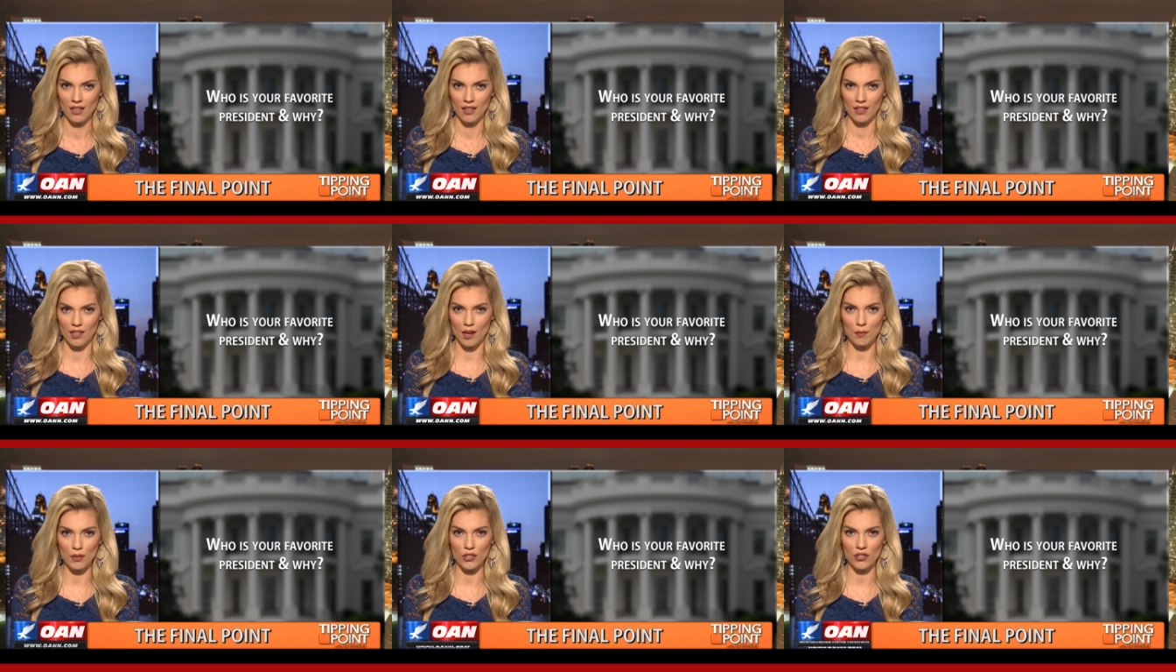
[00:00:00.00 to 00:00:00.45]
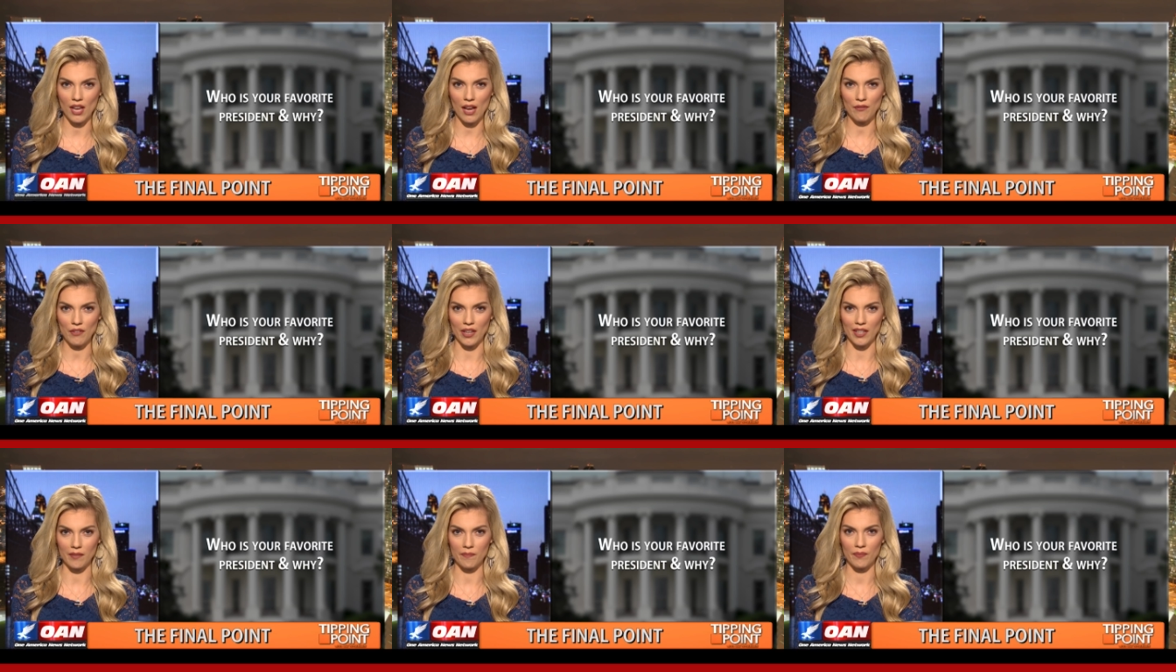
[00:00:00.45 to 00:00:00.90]
Number
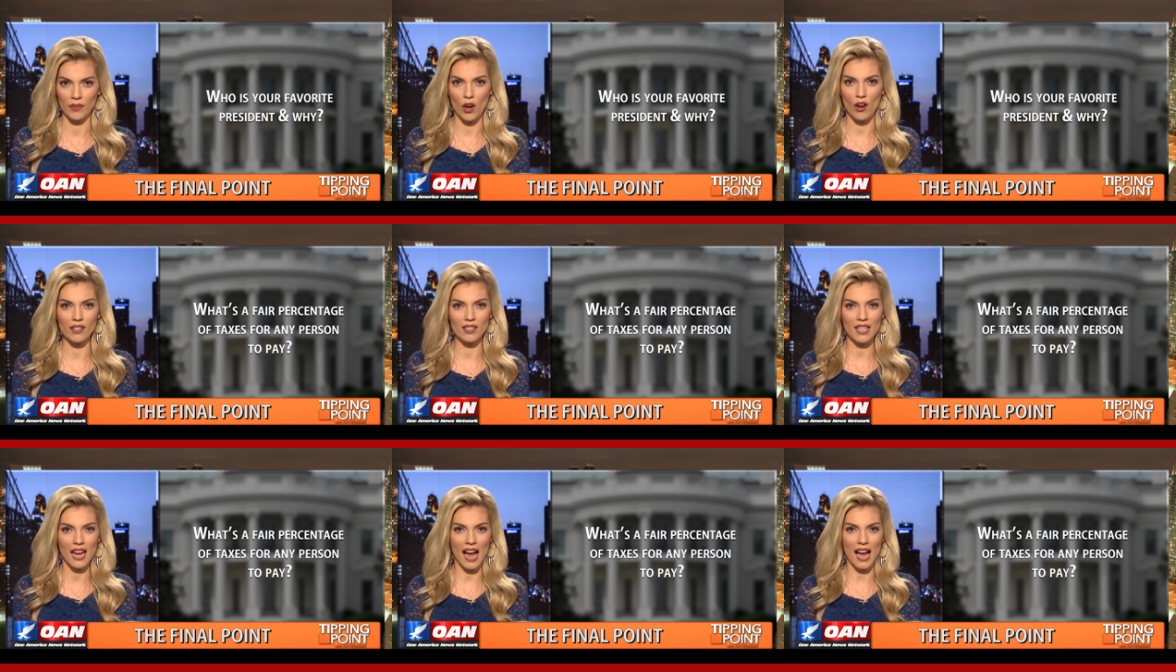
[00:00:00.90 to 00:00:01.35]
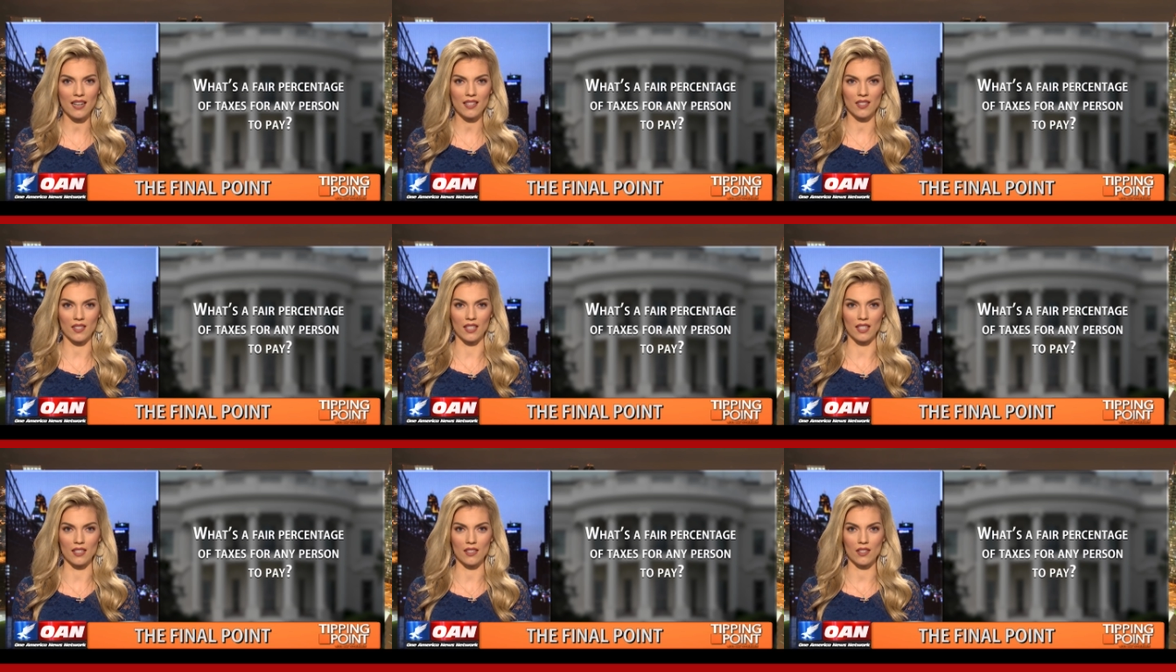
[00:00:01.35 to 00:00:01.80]
seven, on
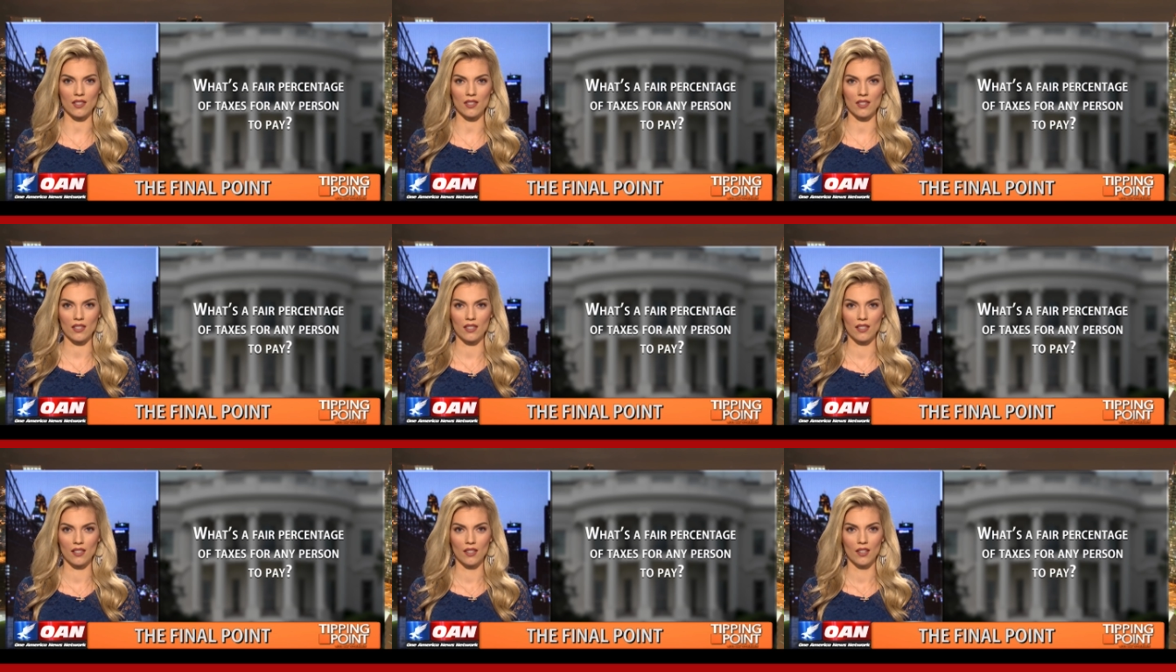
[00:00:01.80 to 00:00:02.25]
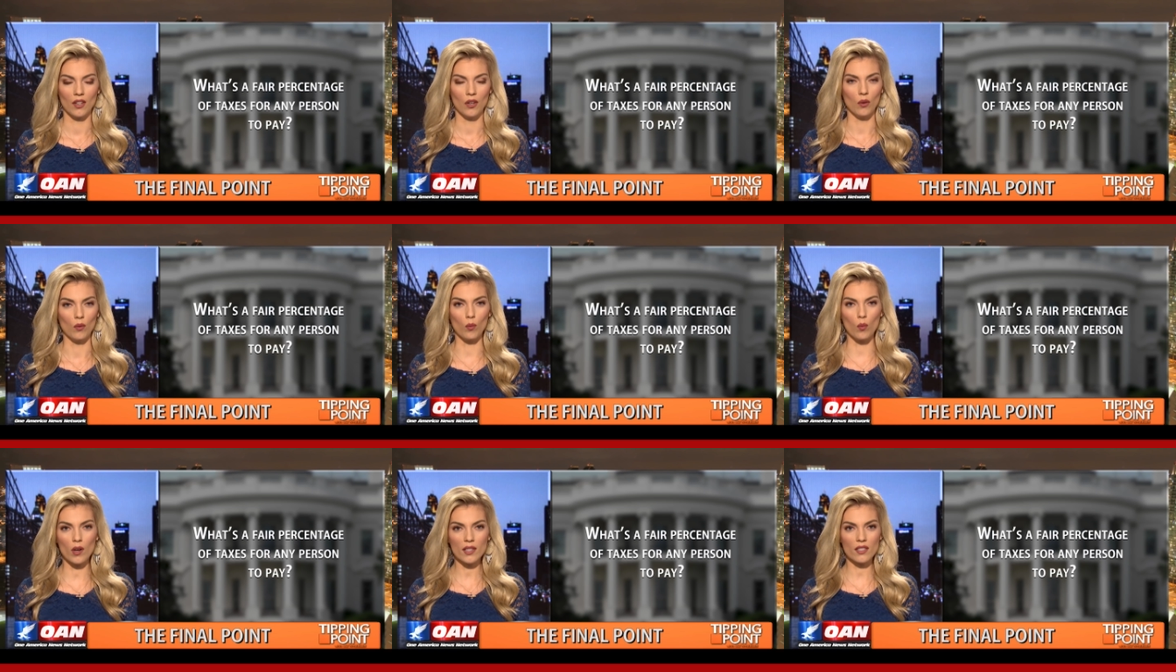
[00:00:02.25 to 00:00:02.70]
taxes.
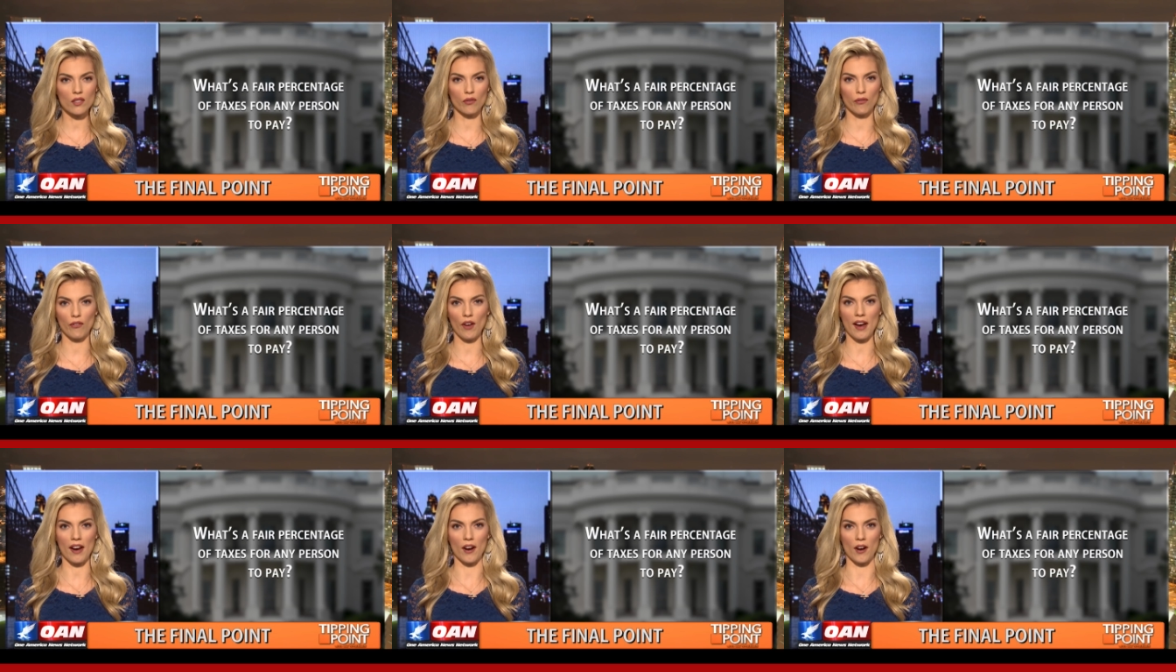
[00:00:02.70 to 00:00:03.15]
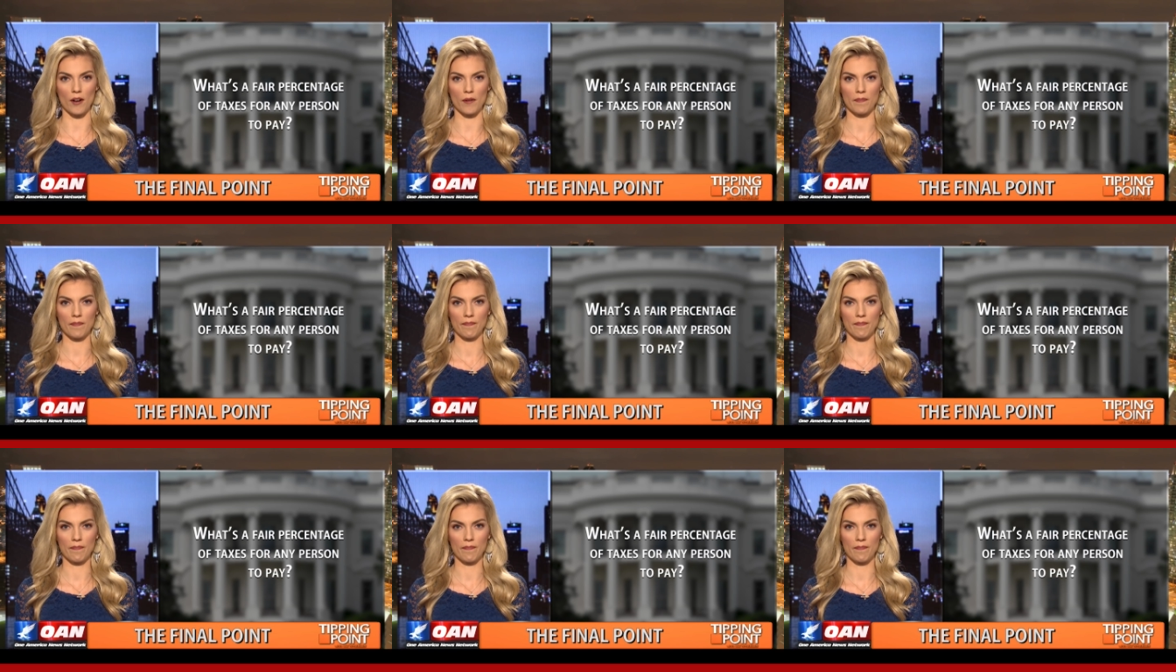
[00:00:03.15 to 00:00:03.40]
What's fair?